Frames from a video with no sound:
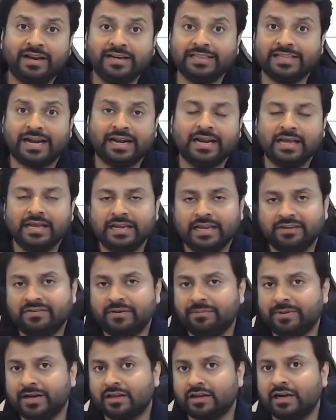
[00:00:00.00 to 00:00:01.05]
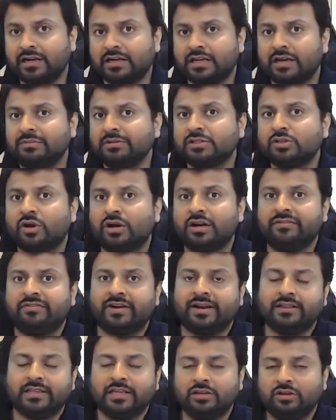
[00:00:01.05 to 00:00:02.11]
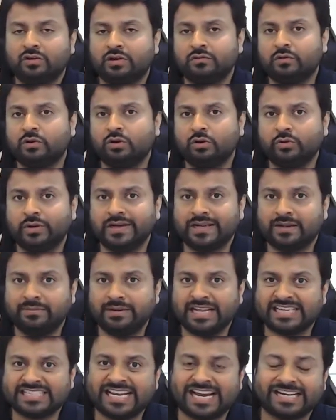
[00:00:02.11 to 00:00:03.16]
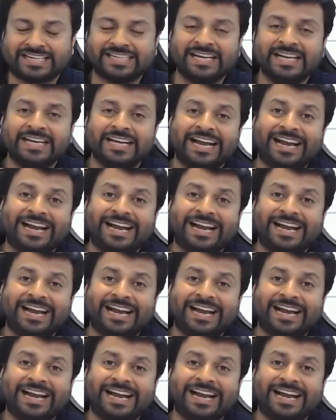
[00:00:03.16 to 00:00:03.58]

that? If a particular term is not defined, then you have to go to Income Tax Act.